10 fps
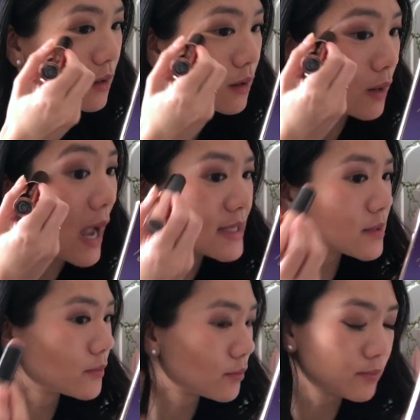or as
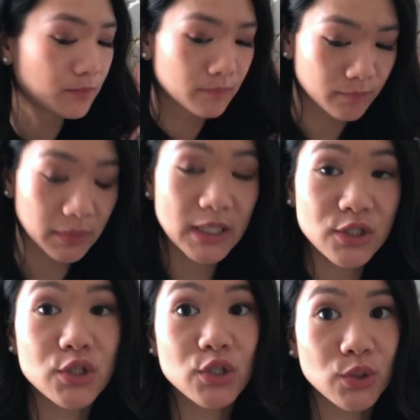a
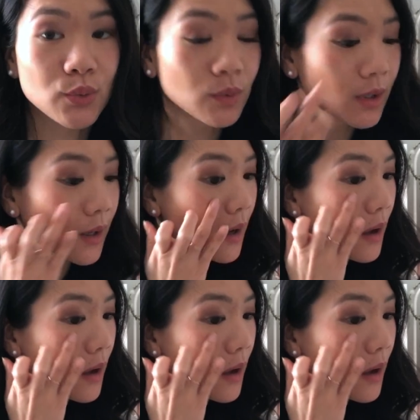blush too.